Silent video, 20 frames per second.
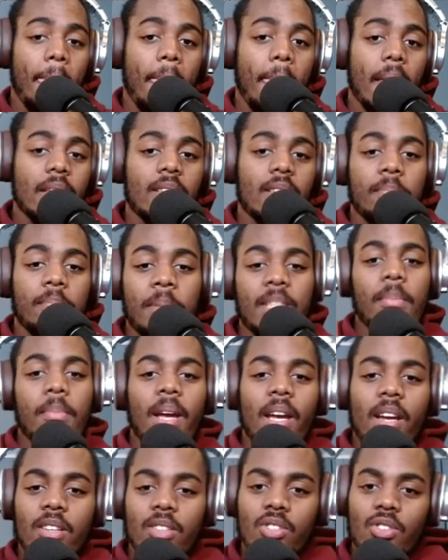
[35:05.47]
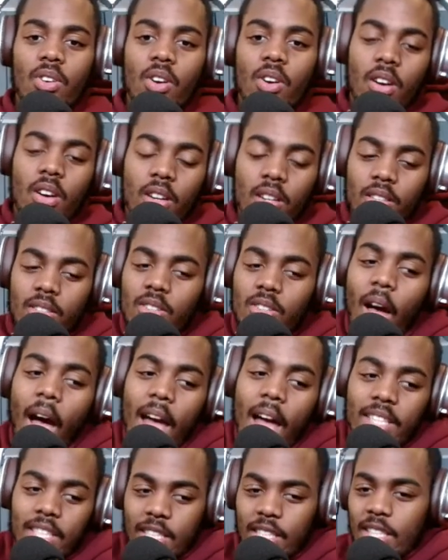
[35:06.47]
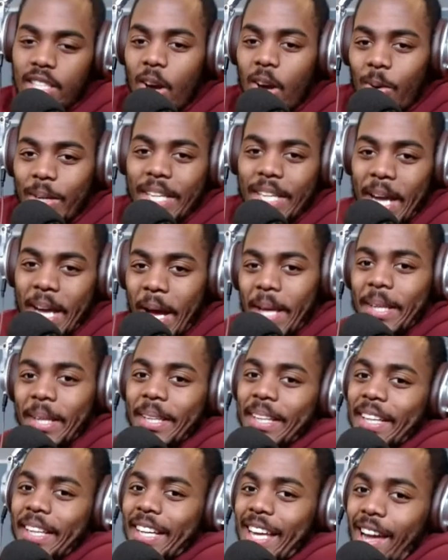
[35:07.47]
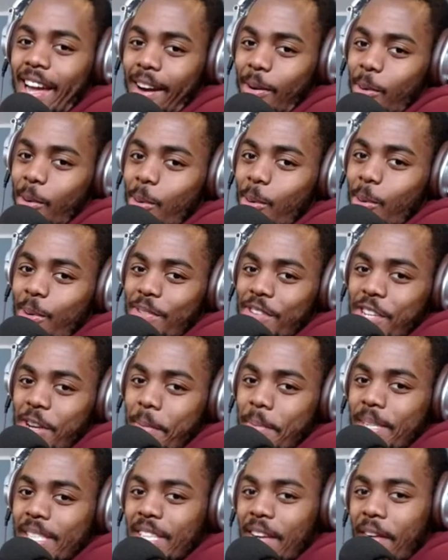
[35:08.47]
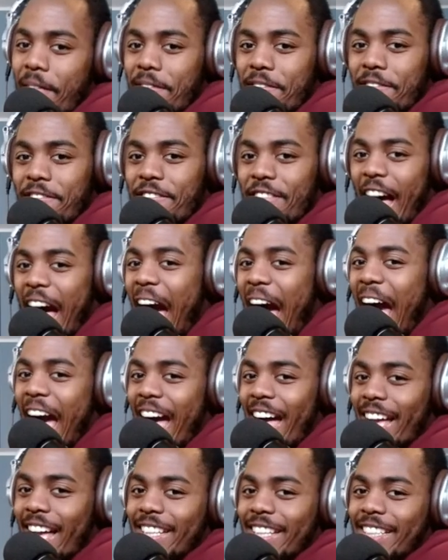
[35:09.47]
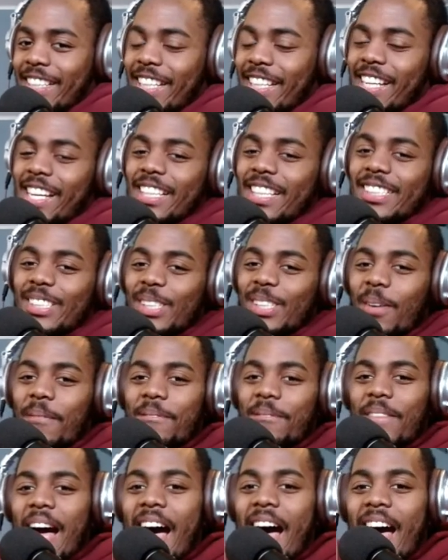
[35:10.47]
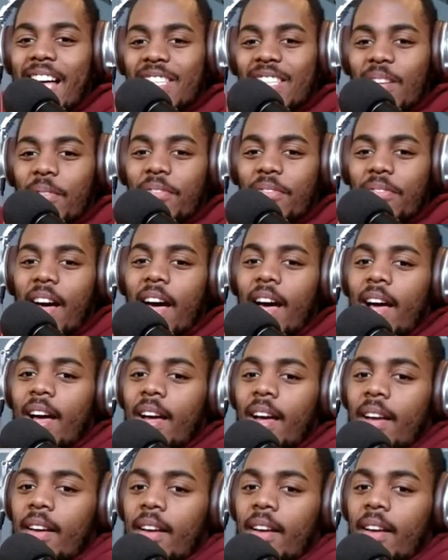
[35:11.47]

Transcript: It's meant to make us strong. So I just know it's gonna be some fire. Some fire, some fire.